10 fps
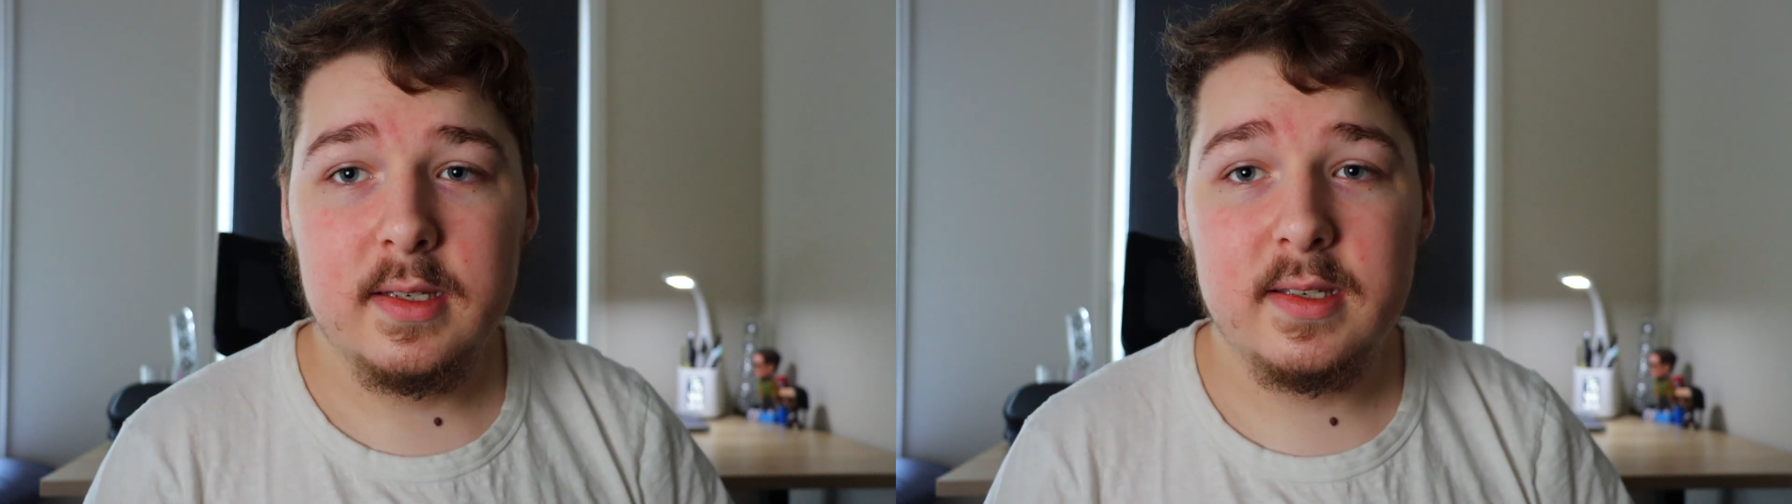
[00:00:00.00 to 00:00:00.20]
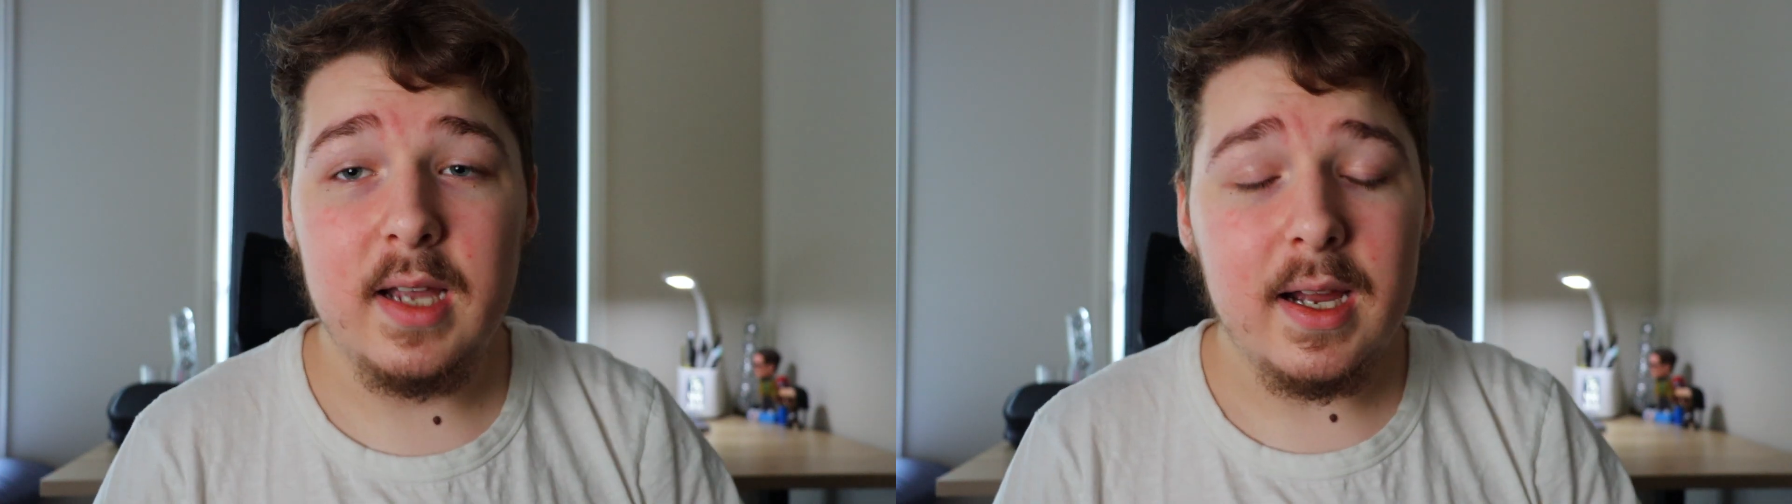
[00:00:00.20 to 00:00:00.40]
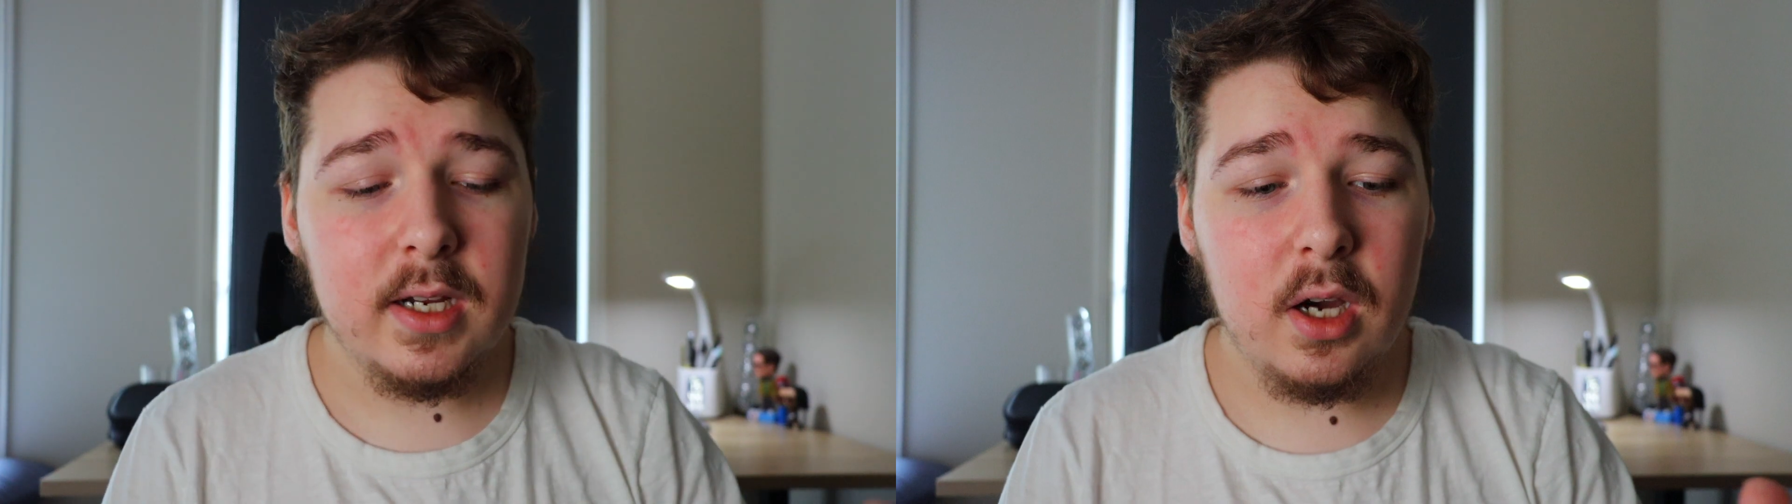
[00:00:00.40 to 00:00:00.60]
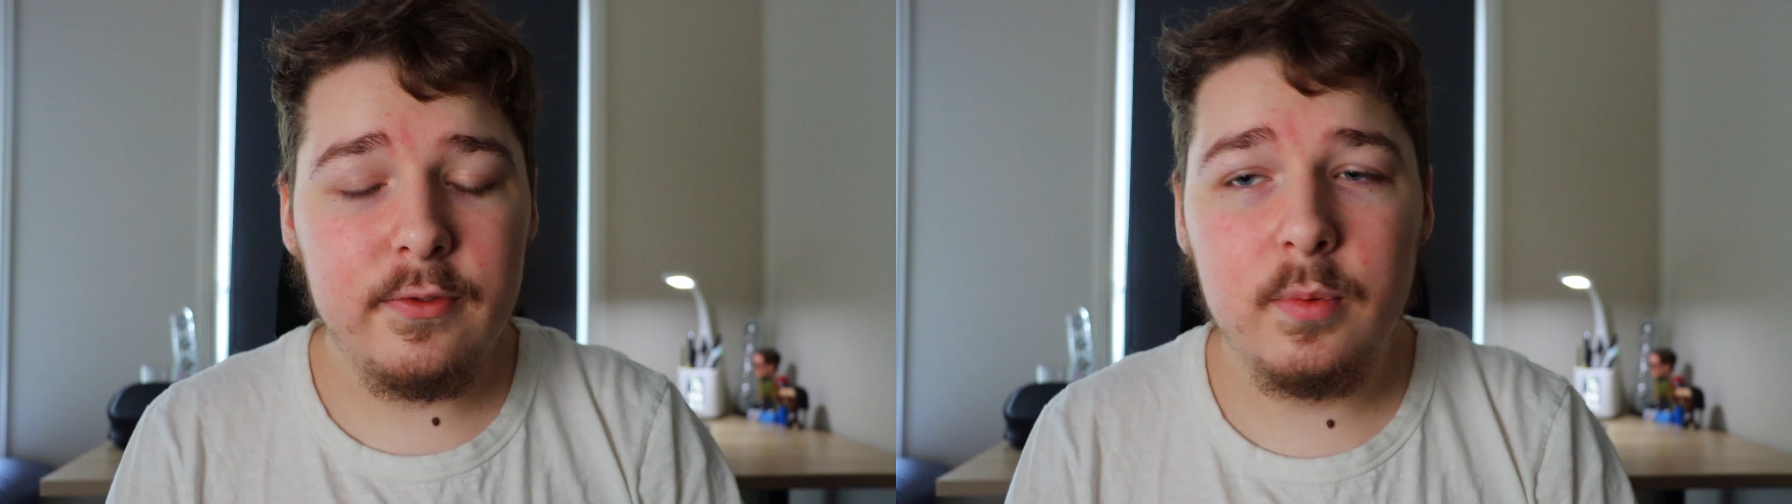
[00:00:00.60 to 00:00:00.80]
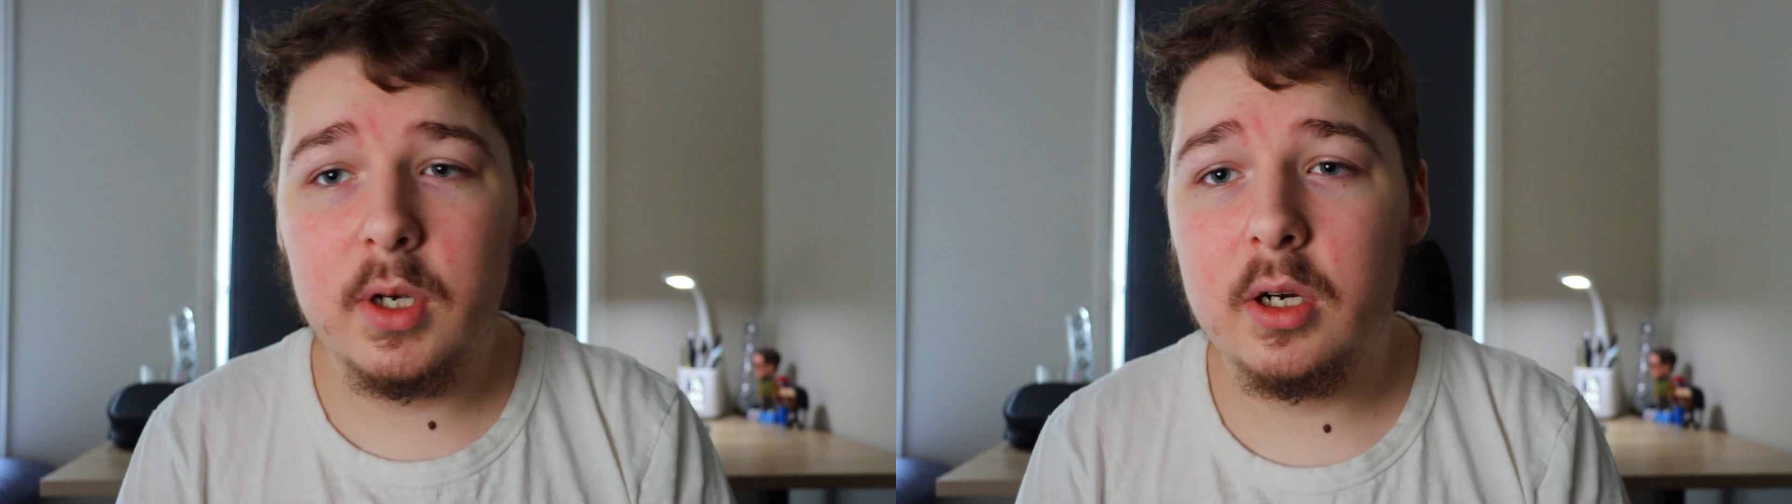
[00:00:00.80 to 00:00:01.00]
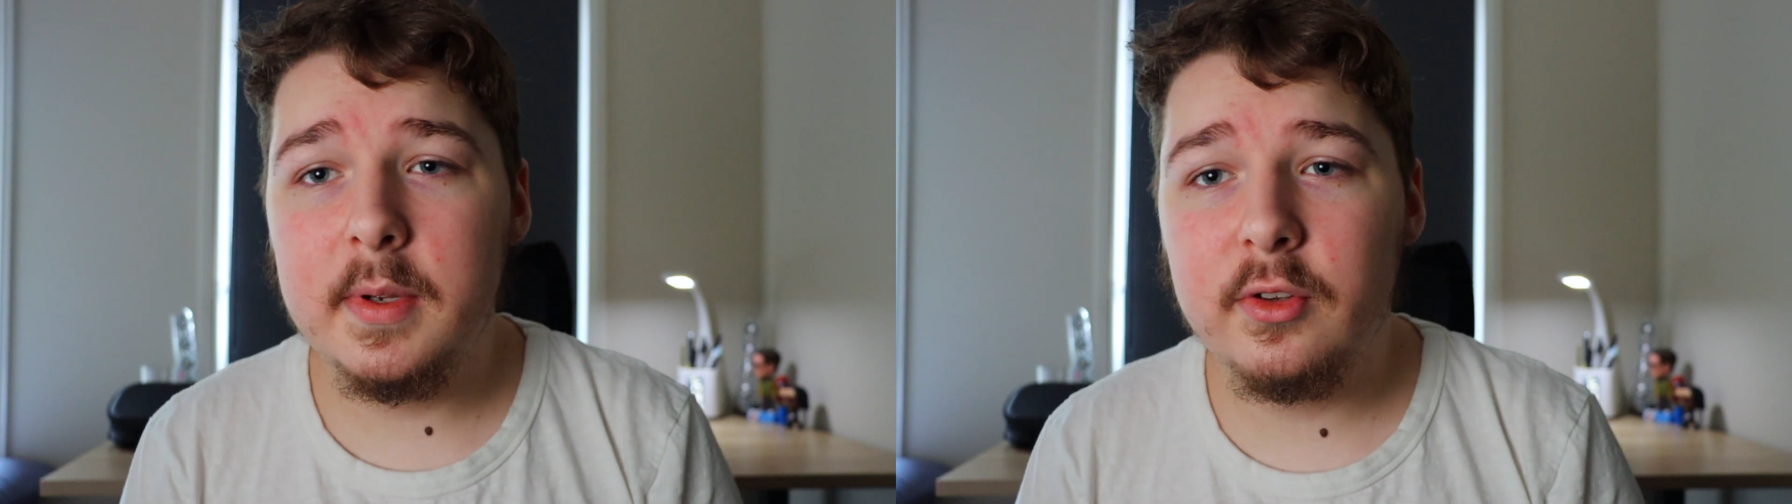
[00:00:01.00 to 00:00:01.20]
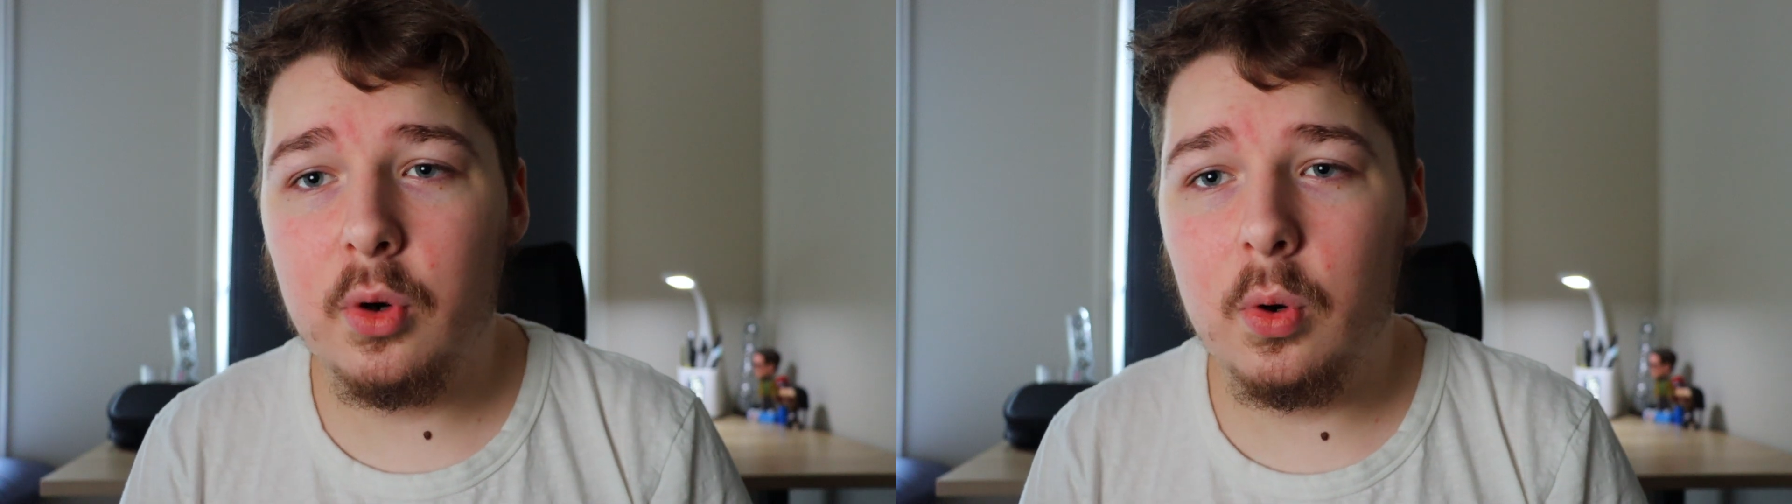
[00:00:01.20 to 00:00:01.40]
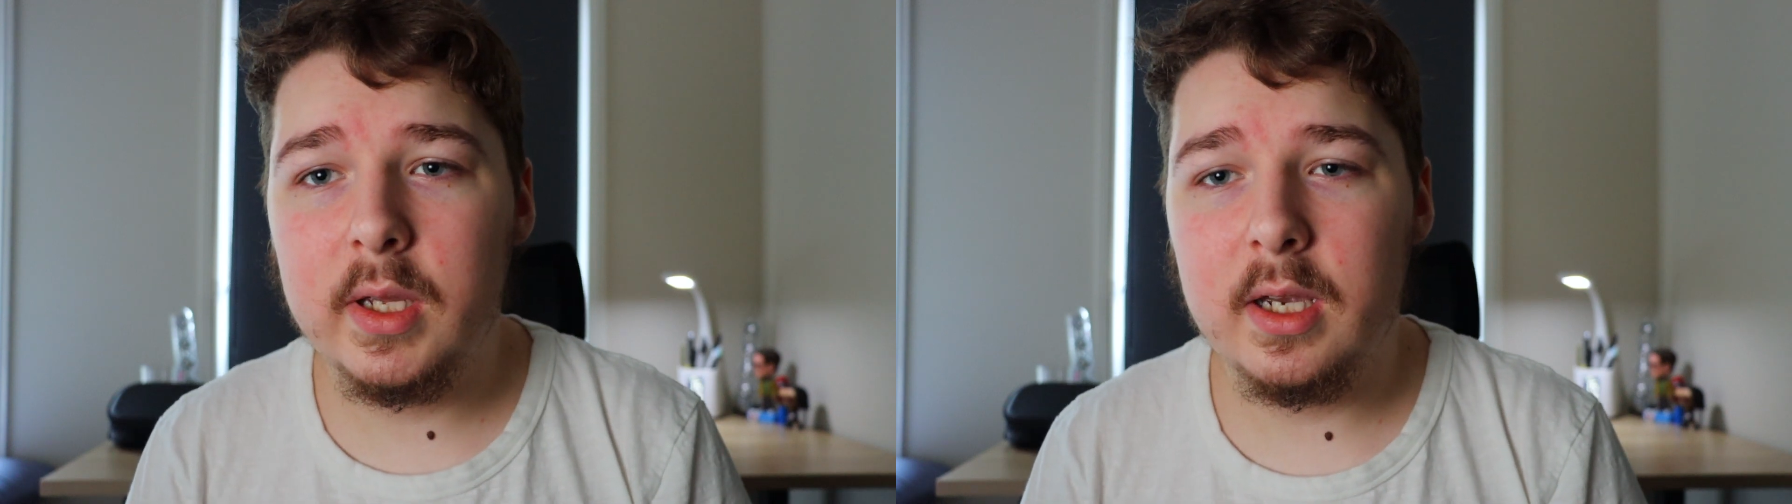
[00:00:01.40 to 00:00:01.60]
Starting off, we're going to be
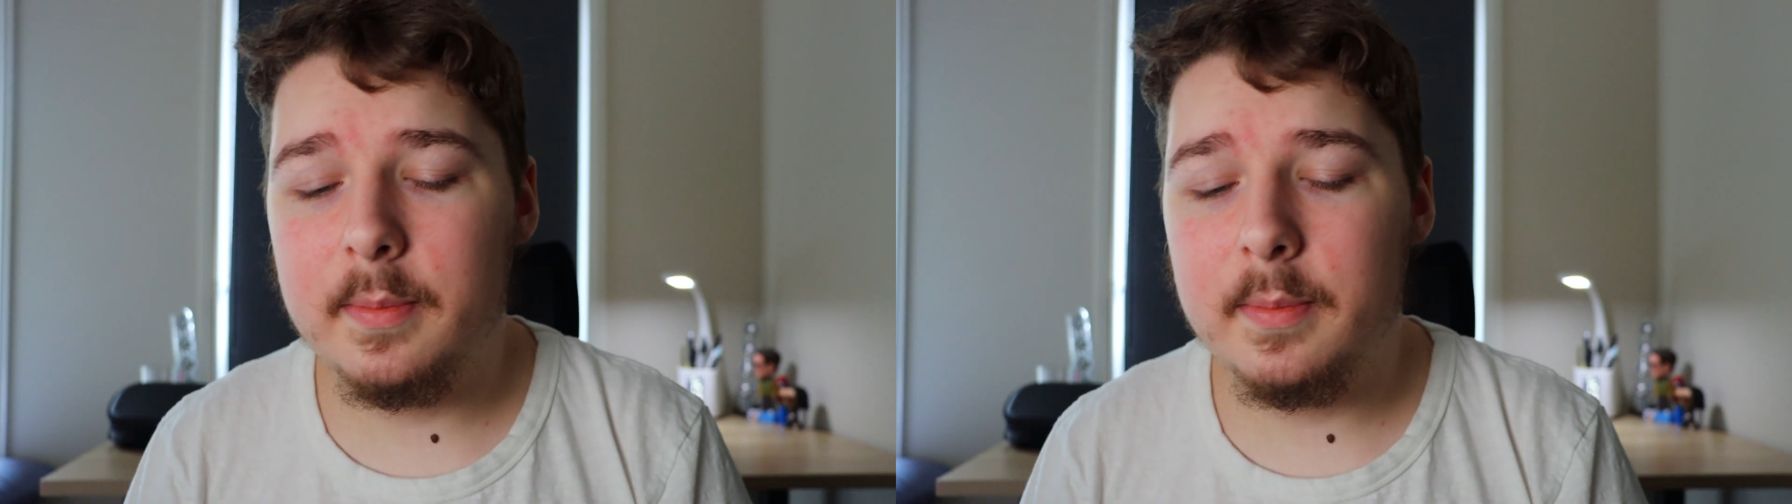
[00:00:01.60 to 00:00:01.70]
talking